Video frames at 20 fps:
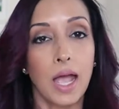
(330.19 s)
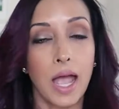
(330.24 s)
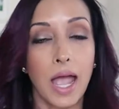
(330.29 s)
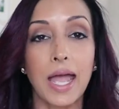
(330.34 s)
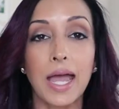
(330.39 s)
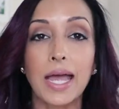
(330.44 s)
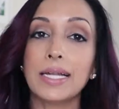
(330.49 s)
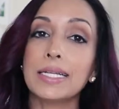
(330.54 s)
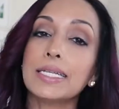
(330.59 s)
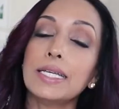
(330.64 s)

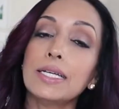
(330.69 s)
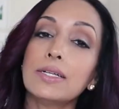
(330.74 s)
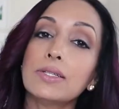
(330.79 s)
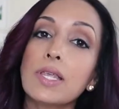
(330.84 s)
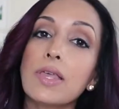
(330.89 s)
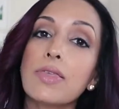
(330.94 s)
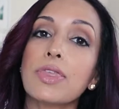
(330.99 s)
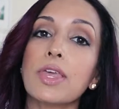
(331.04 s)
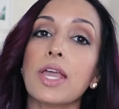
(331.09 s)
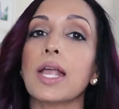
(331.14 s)
And here's
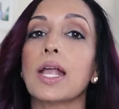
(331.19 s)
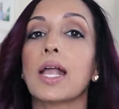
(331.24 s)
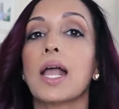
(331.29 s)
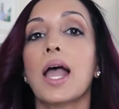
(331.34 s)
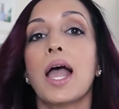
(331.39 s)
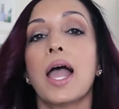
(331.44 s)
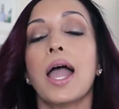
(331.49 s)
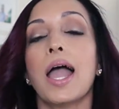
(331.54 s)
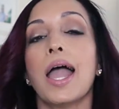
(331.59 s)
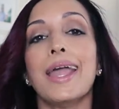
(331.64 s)
the thing
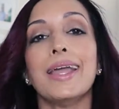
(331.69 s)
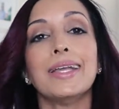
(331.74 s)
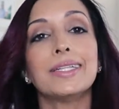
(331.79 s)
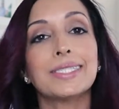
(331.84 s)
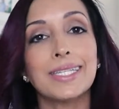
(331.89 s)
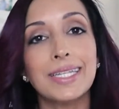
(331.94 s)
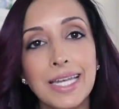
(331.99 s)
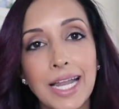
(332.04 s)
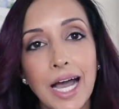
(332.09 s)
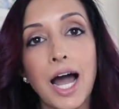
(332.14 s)

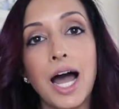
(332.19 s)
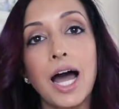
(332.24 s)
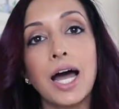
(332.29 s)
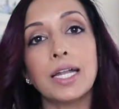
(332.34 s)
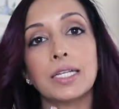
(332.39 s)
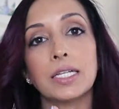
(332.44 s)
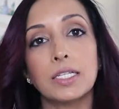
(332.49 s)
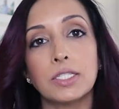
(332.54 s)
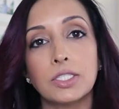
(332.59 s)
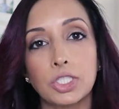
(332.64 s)
it's
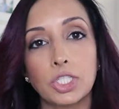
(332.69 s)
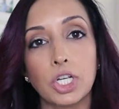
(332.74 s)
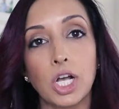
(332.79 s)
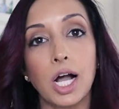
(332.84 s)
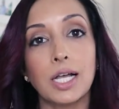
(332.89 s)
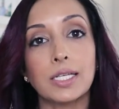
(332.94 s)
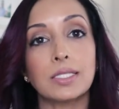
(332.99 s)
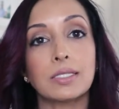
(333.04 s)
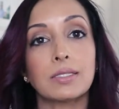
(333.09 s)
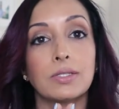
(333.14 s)
not
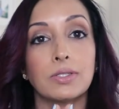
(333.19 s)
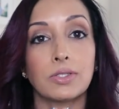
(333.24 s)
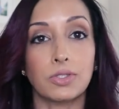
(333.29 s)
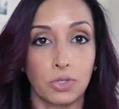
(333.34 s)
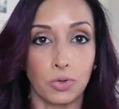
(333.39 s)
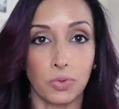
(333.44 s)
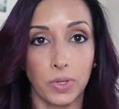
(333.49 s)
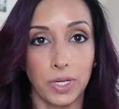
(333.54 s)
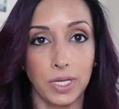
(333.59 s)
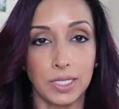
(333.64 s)
just
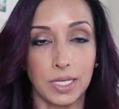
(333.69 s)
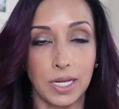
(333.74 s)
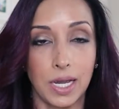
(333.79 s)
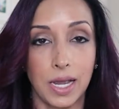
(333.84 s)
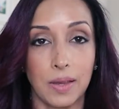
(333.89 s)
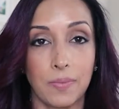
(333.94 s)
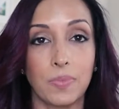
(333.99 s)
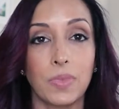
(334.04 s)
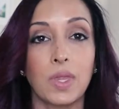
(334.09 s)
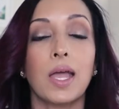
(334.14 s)
screen
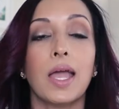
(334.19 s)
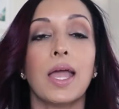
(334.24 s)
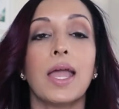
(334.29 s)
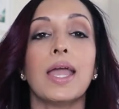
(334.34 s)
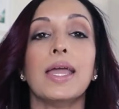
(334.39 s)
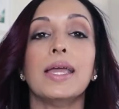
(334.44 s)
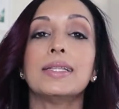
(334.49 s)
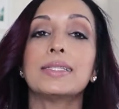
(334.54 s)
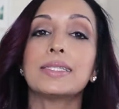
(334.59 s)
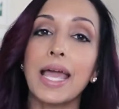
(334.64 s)
time,
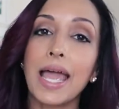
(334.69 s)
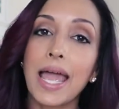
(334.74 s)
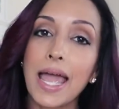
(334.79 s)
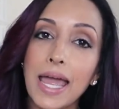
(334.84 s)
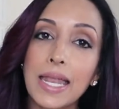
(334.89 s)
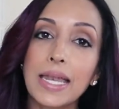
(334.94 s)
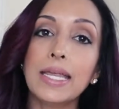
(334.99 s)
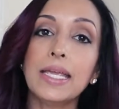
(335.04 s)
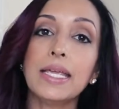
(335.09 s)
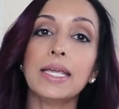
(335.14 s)
it's
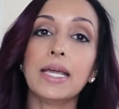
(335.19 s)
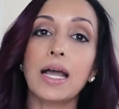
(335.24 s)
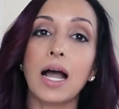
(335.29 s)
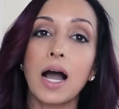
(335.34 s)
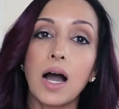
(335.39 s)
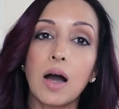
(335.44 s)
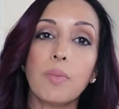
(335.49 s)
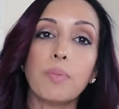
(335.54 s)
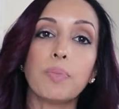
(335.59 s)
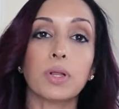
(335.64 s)
any
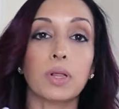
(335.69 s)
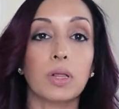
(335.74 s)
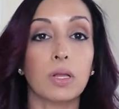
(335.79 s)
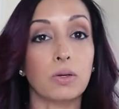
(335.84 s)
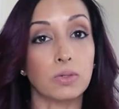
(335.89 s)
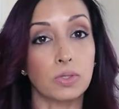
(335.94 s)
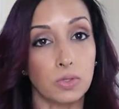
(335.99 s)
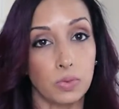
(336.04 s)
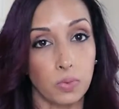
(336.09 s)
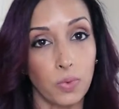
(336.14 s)
up
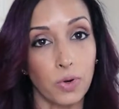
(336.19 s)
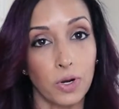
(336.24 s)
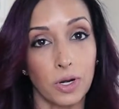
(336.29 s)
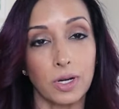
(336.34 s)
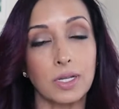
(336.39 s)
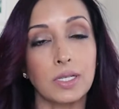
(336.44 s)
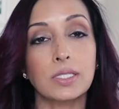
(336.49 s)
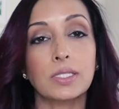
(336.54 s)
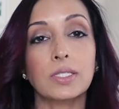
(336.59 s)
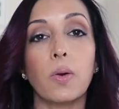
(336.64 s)
close
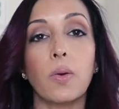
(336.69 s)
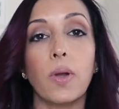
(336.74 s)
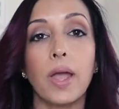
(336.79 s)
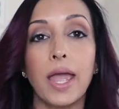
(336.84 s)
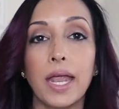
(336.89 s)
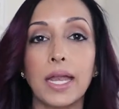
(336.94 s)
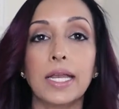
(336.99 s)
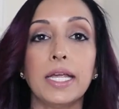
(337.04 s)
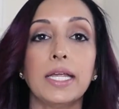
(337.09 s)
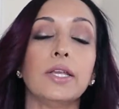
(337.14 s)
work, so
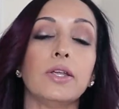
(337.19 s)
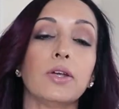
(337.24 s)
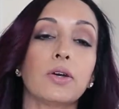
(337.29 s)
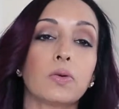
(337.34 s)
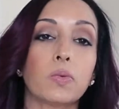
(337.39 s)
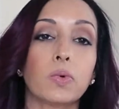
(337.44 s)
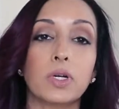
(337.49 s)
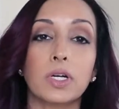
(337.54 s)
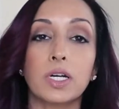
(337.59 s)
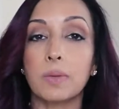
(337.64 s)
any near
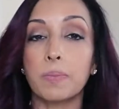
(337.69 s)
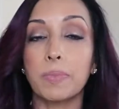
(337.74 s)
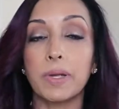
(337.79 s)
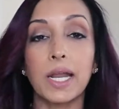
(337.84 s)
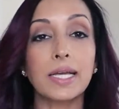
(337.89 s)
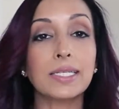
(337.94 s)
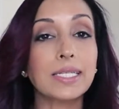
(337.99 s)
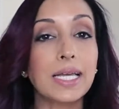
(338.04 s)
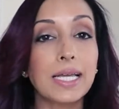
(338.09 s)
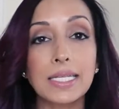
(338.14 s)
work. But
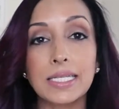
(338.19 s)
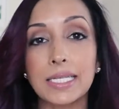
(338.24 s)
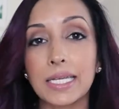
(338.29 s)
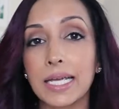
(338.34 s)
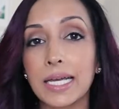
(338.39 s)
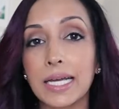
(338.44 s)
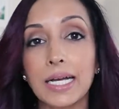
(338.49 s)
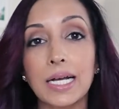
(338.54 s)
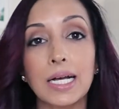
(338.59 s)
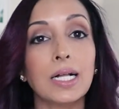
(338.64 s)
as I
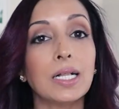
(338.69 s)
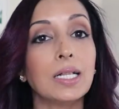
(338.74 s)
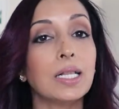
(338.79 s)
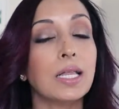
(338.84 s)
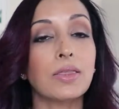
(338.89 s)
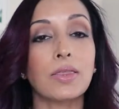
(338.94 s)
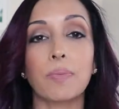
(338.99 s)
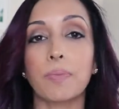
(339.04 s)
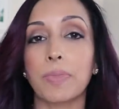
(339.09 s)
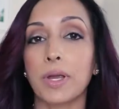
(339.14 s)

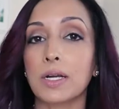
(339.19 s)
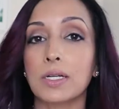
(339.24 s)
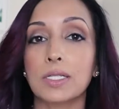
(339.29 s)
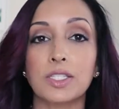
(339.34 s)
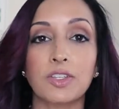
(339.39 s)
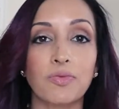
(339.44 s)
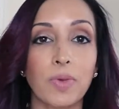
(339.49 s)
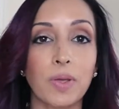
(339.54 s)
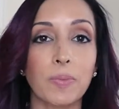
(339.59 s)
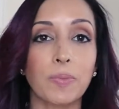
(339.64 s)
tell the
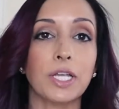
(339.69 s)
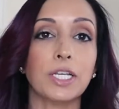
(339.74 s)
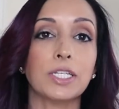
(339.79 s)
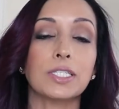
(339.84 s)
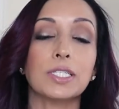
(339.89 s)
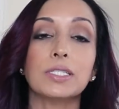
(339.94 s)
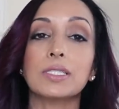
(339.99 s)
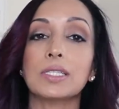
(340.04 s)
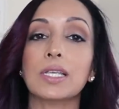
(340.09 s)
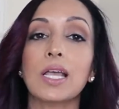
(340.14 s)
parents of my
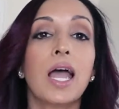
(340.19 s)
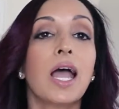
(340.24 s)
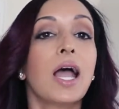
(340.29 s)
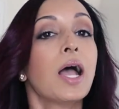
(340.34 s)
patients,